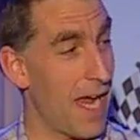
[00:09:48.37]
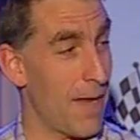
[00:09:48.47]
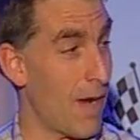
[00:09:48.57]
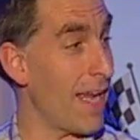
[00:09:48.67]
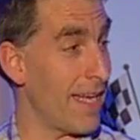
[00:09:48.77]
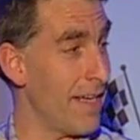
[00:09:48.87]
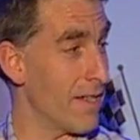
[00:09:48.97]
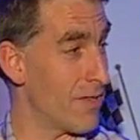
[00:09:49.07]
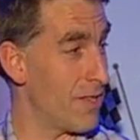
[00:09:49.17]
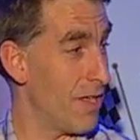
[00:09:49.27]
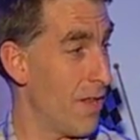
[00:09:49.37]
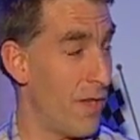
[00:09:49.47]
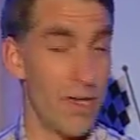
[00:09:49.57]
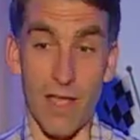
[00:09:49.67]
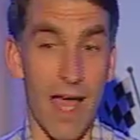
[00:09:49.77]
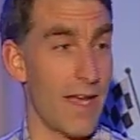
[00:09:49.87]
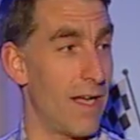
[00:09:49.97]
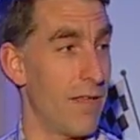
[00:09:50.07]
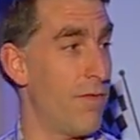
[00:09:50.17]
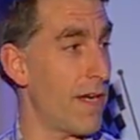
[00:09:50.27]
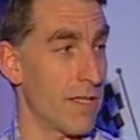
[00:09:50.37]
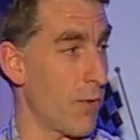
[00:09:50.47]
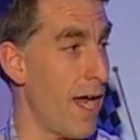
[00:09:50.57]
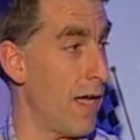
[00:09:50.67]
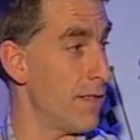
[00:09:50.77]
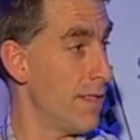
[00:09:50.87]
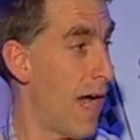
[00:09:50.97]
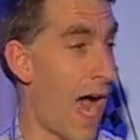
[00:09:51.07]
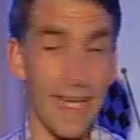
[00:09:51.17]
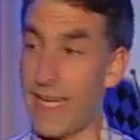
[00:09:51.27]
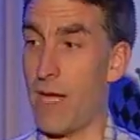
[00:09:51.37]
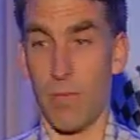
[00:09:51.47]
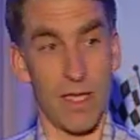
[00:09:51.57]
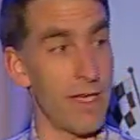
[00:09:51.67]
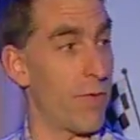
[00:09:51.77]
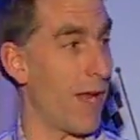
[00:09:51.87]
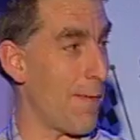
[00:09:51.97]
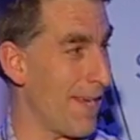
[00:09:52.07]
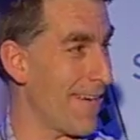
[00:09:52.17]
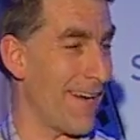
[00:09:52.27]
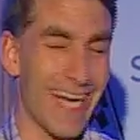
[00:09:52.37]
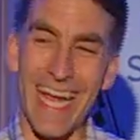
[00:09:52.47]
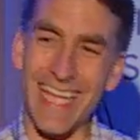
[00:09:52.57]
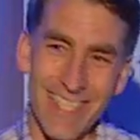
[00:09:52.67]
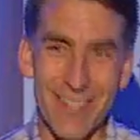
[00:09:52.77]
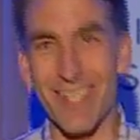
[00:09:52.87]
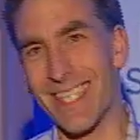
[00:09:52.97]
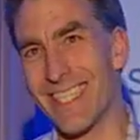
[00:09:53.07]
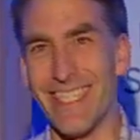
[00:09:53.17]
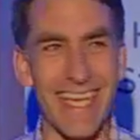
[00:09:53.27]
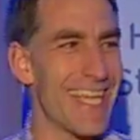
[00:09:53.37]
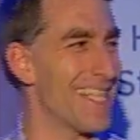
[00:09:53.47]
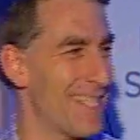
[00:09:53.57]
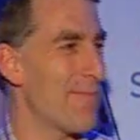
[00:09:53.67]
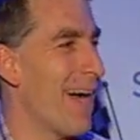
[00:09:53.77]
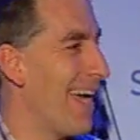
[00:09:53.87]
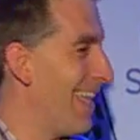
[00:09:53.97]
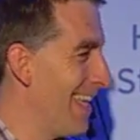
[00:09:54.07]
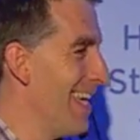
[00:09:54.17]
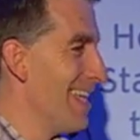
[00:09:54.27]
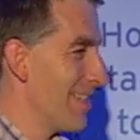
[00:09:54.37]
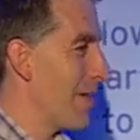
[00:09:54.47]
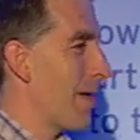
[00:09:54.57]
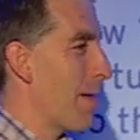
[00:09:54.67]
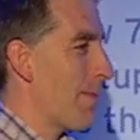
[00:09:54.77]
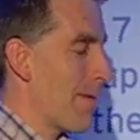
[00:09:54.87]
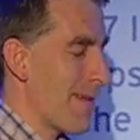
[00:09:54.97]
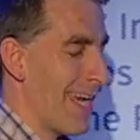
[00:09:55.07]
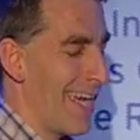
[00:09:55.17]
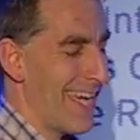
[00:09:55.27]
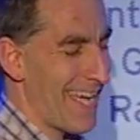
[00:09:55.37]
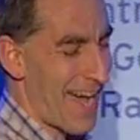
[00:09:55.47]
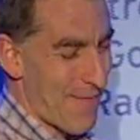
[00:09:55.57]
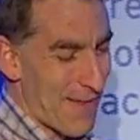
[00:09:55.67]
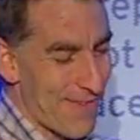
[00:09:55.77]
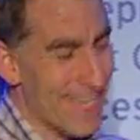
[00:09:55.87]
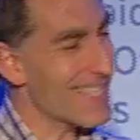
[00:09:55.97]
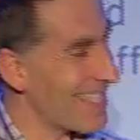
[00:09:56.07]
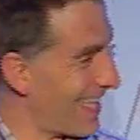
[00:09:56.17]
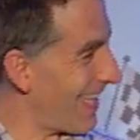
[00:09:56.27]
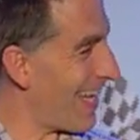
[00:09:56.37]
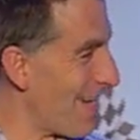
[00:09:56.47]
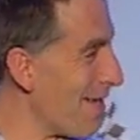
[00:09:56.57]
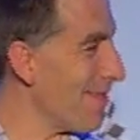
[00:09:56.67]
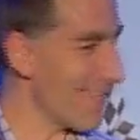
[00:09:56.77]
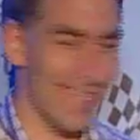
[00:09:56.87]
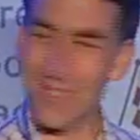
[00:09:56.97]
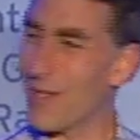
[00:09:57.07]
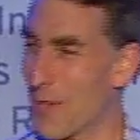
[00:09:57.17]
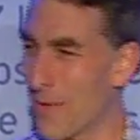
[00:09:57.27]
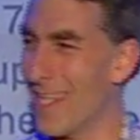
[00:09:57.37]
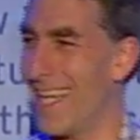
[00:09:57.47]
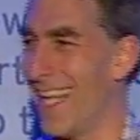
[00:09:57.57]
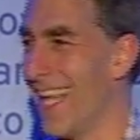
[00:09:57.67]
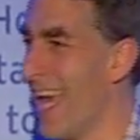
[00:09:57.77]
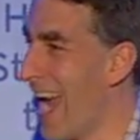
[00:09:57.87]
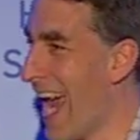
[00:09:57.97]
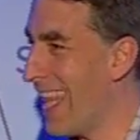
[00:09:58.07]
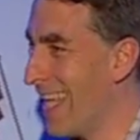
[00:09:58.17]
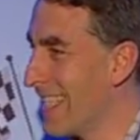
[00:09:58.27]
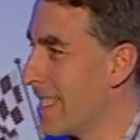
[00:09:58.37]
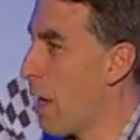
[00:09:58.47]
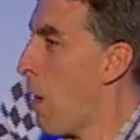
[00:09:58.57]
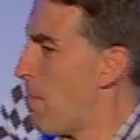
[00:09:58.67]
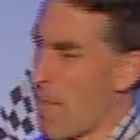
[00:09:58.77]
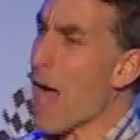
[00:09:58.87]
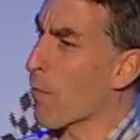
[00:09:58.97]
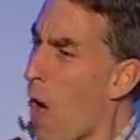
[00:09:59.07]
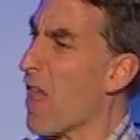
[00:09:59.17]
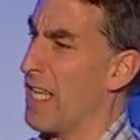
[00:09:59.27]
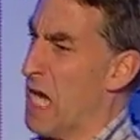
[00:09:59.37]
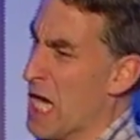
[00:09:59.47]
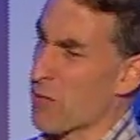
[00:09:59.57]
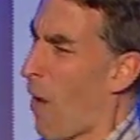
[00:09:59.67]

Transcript: in my ears. They're lying on the fucking ground. I can't believe what I'm hearing. And sort of this dazed smile showed up on my face because I thought, oh, this is going well. And then he said, but my wallet is